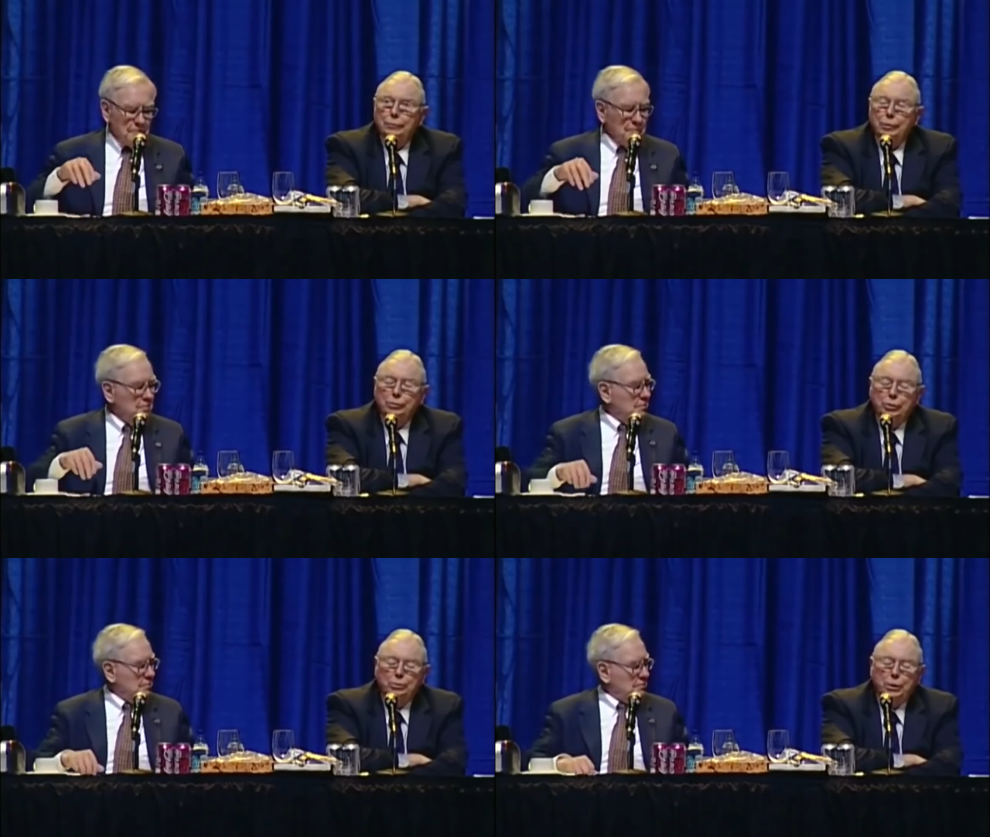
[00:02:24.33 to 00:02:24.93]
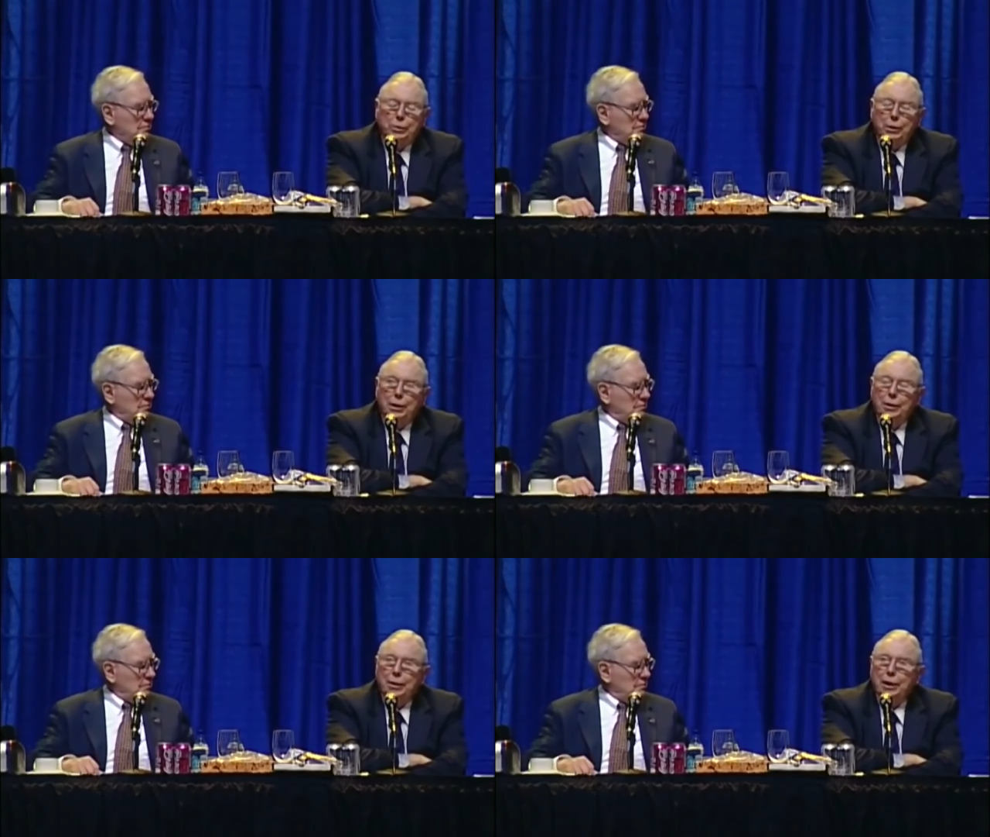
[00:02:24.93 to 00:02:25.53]
Speaker 1: You shouldn't be
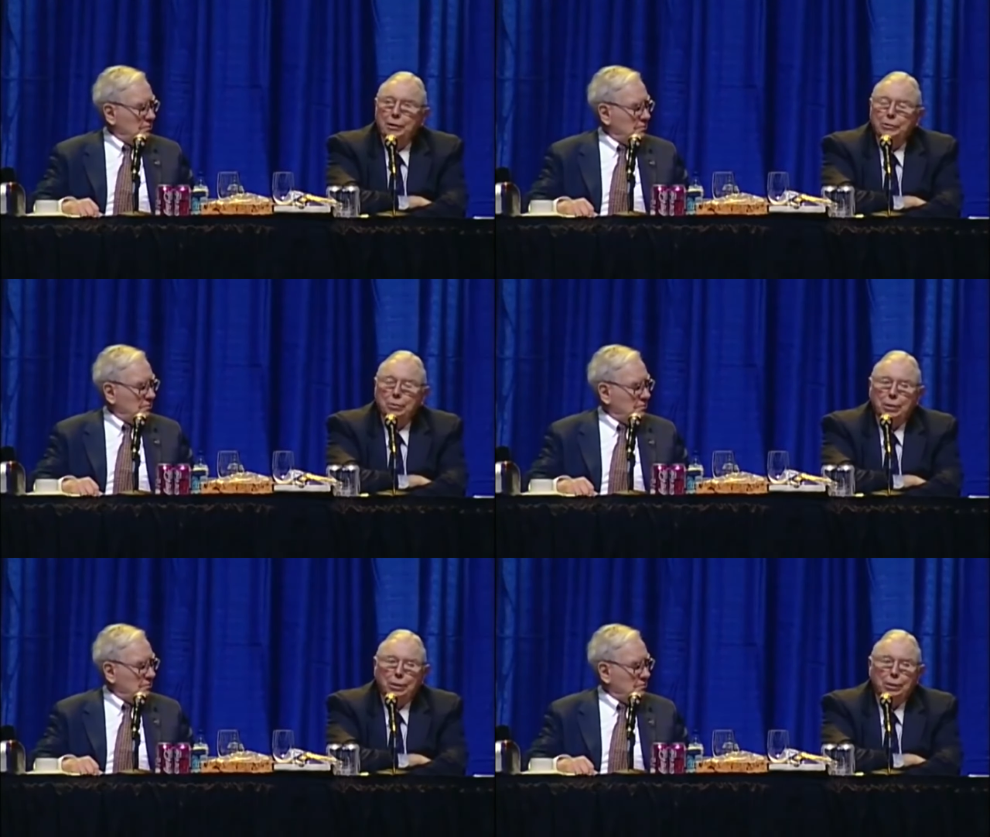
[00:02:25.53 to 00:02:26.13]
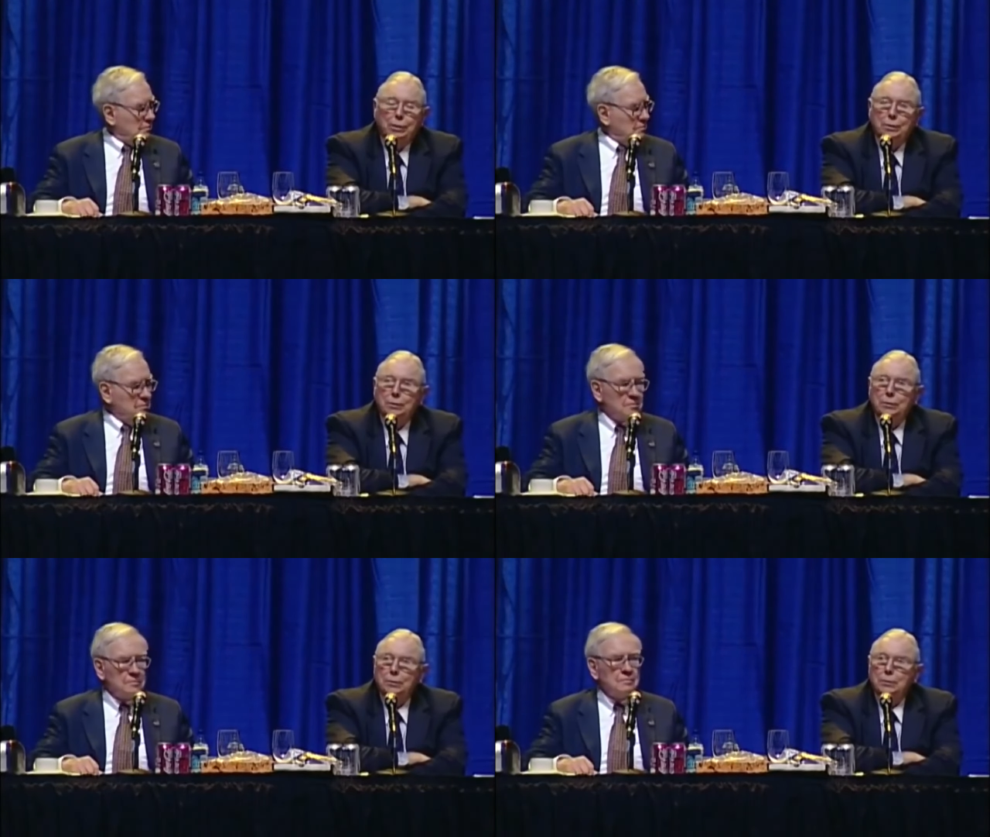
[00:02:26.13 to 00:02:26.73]
trying to guess whether
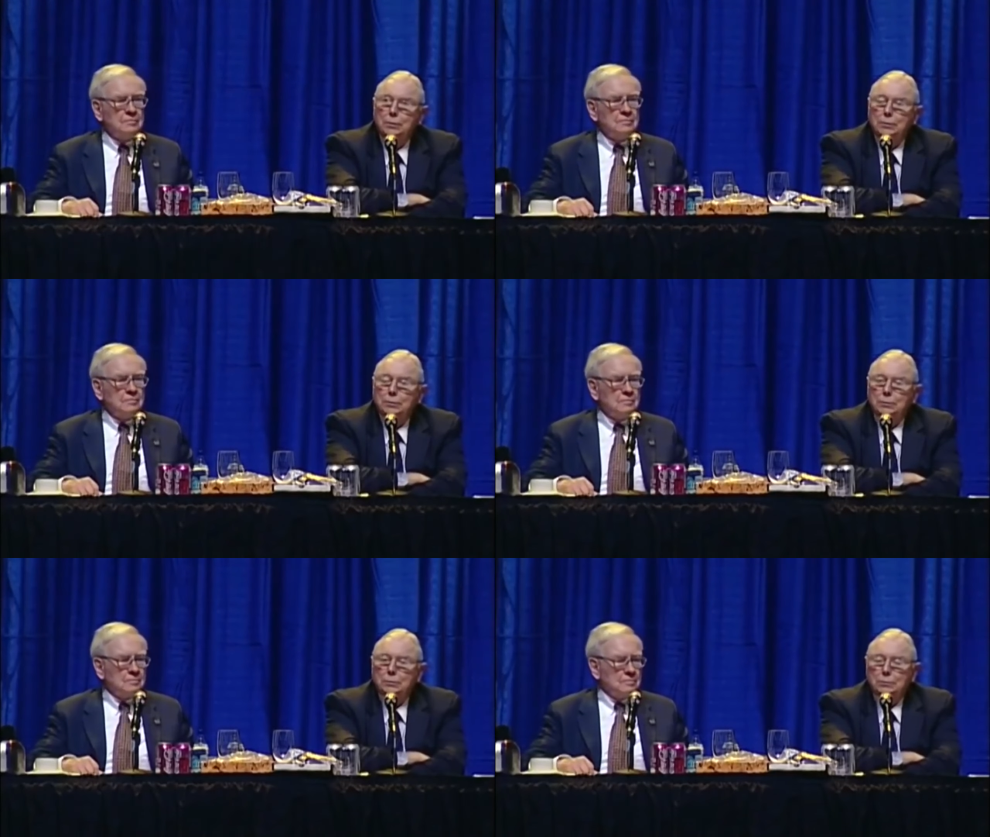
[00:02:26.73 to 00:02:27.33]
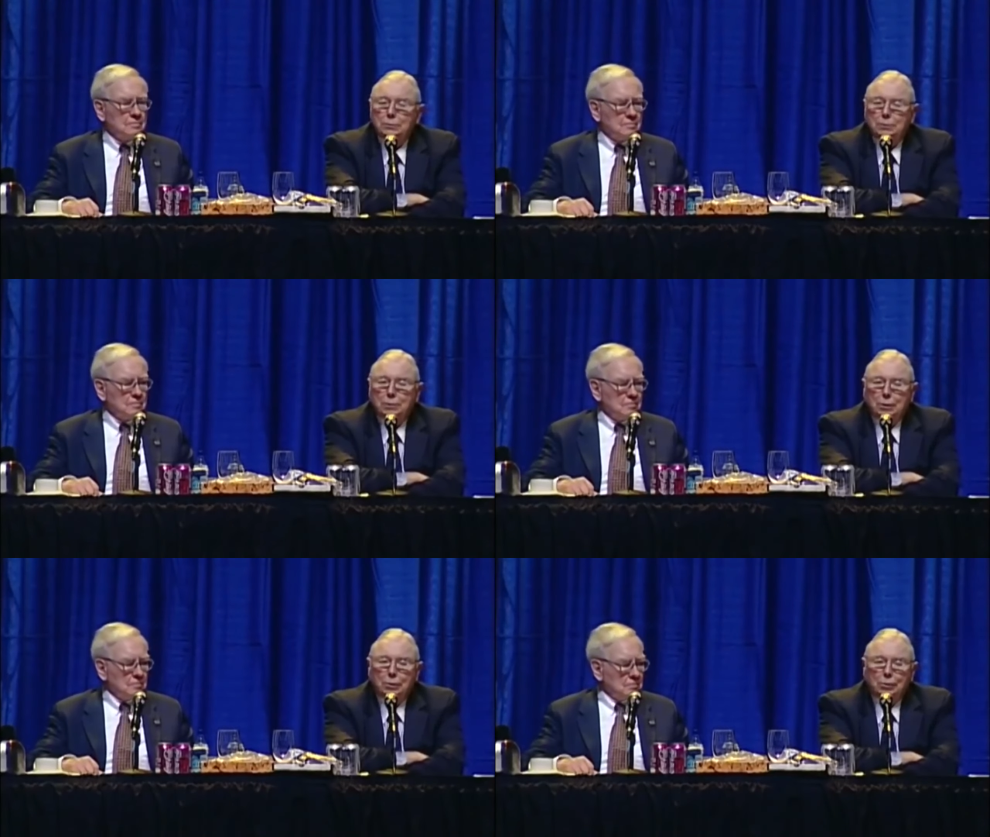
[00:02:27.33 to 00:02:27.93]

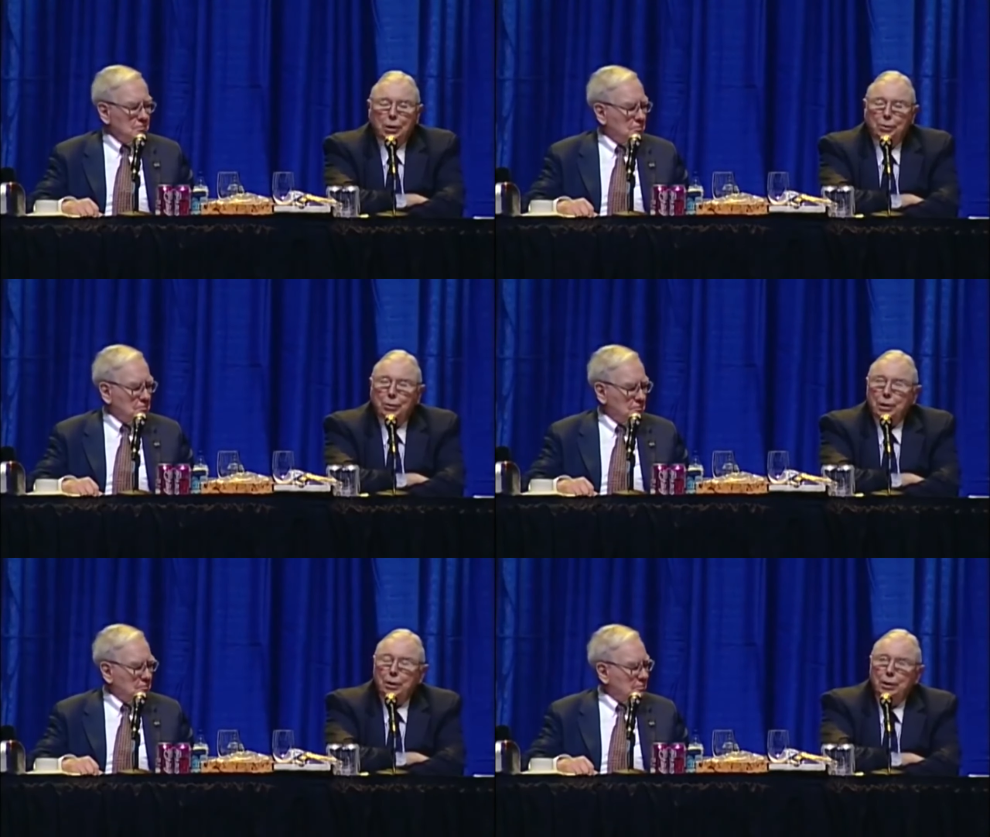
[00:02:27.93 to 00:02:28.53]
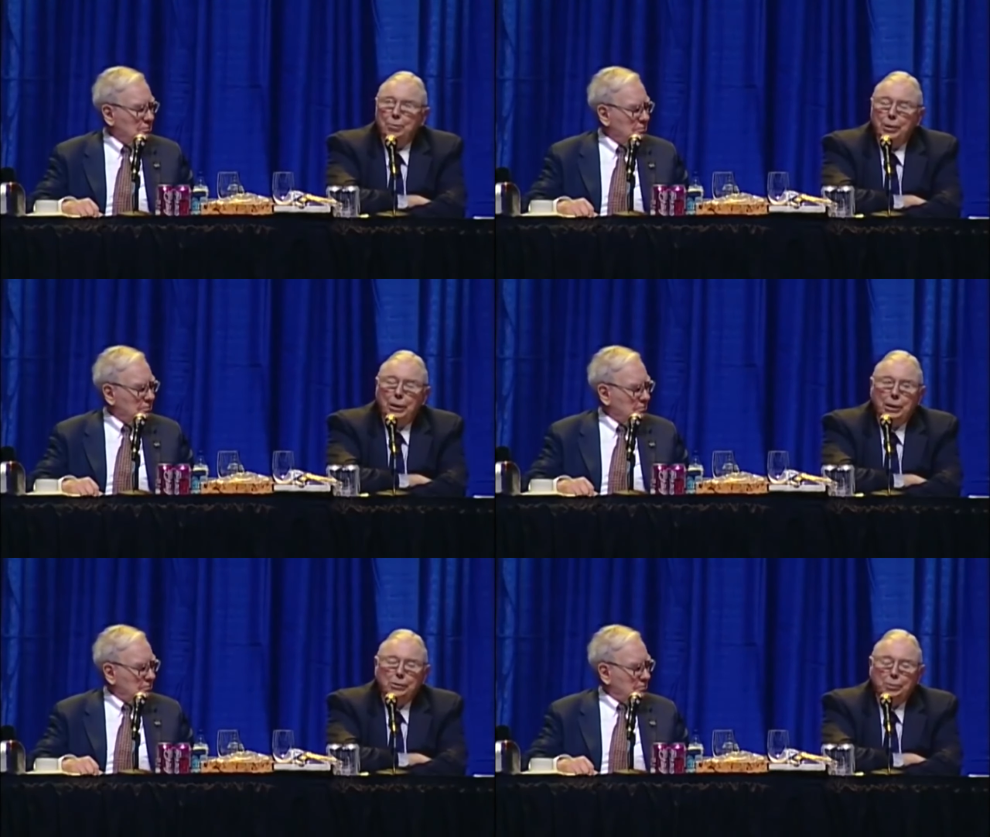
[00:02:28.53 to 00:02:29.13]
you know, one drug
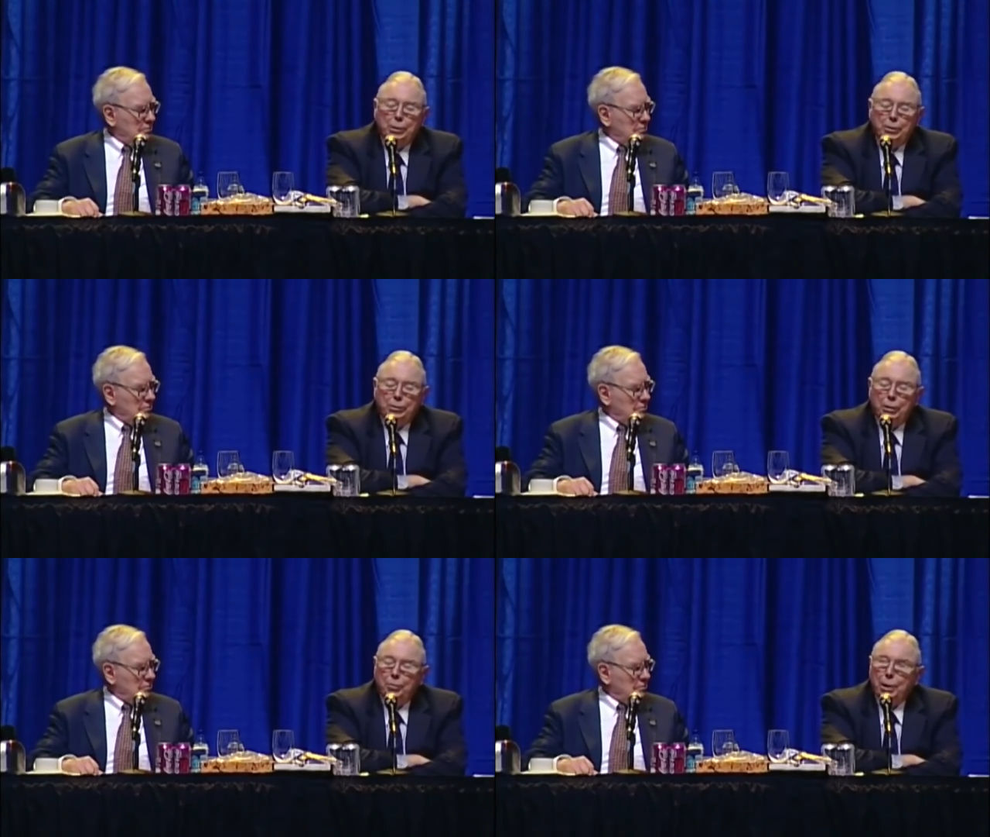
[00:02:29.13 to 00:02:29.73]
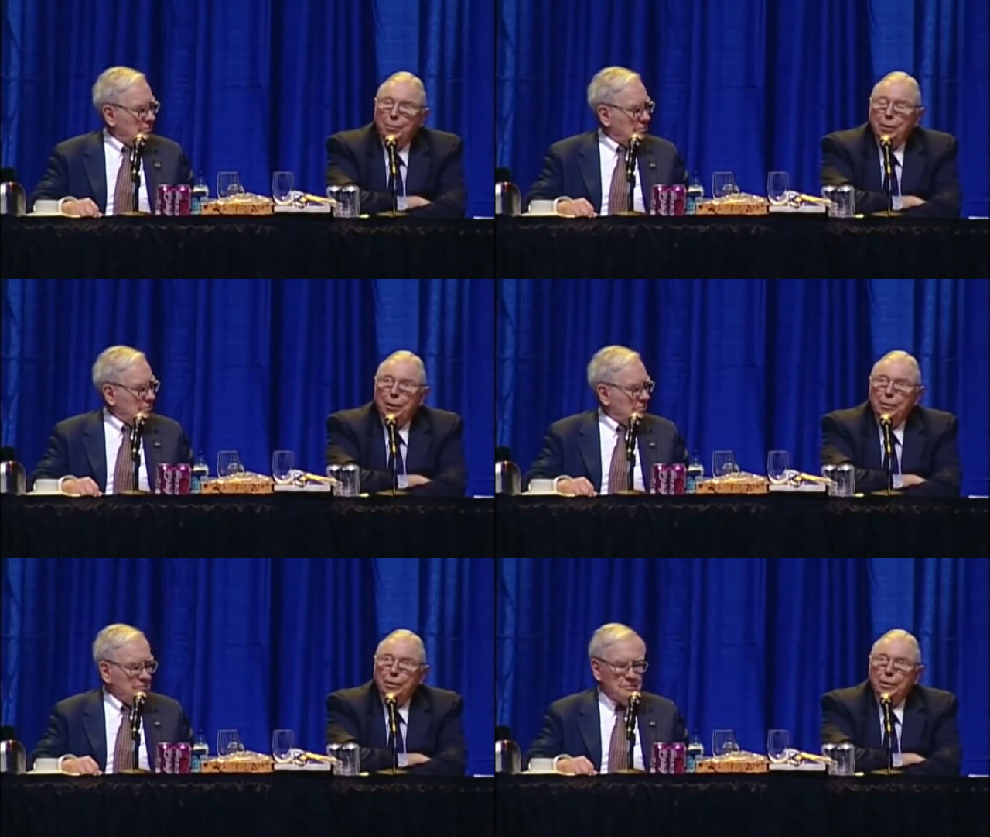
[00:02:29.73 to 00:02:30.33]
company has a better drug
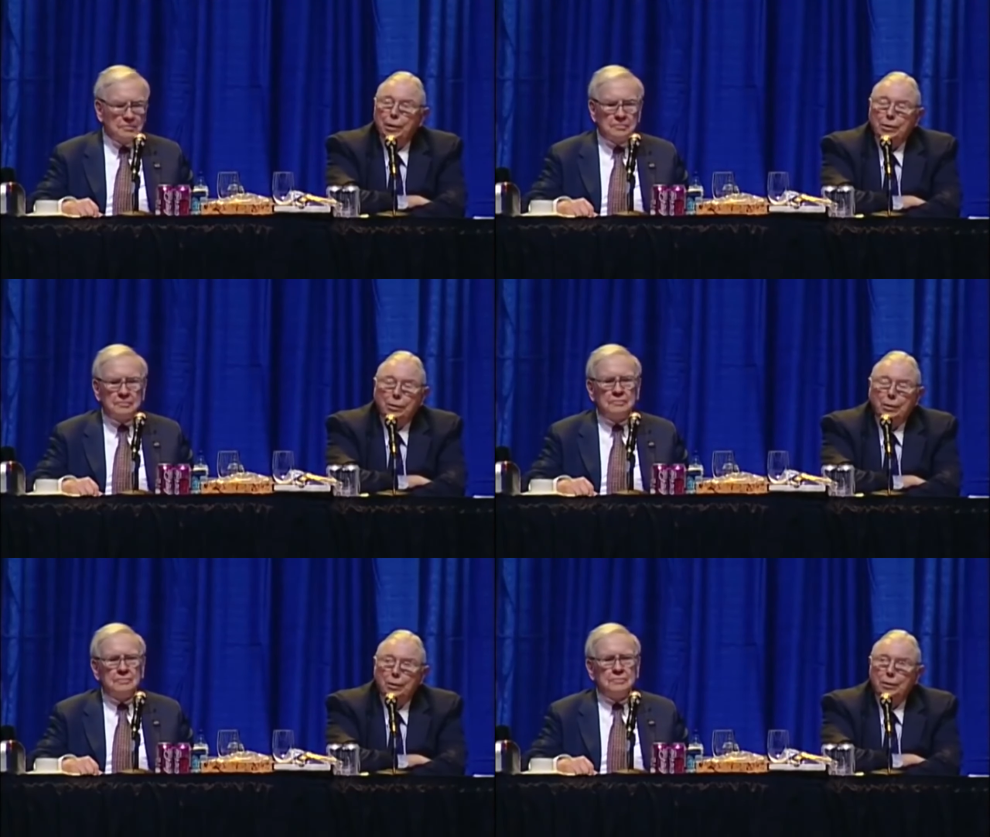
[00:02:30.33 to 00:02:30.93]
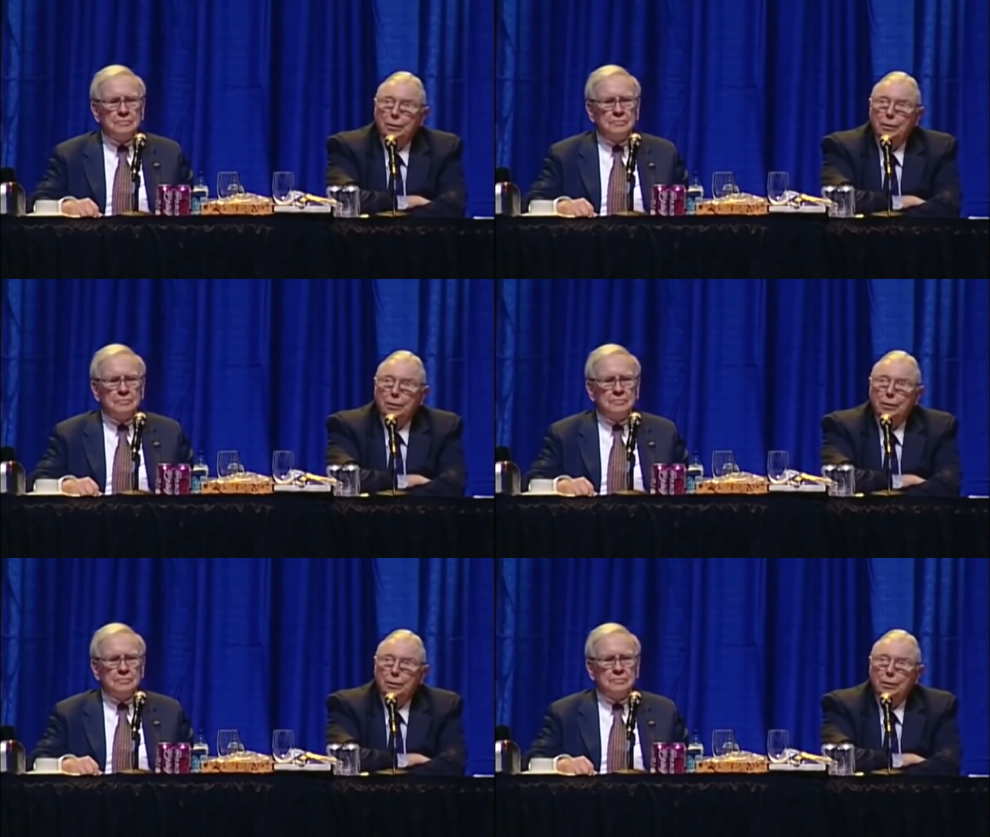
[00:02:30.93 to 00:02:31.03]
pipeline than another.